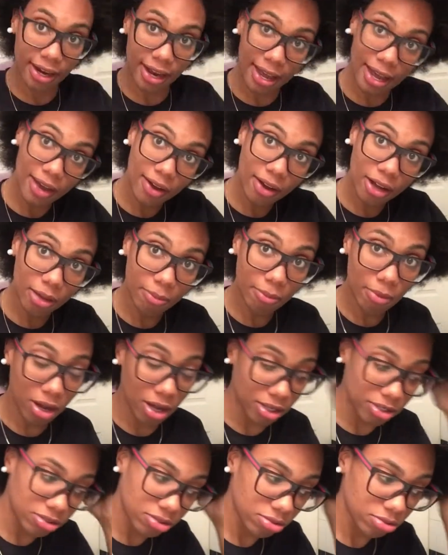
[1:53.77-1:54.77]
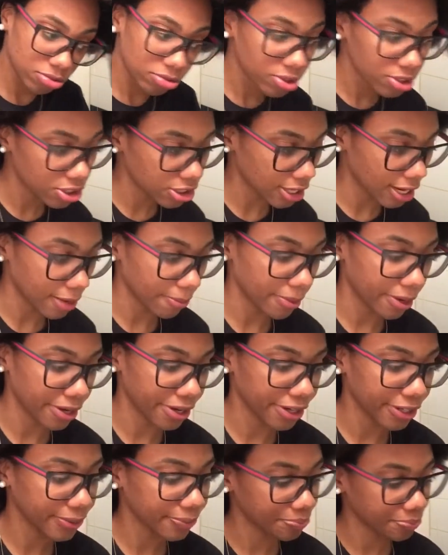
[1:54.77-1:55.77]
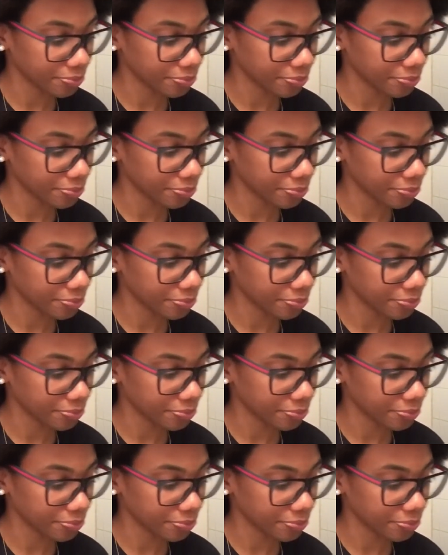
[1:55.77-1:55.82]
Now I'm on to the shea butter.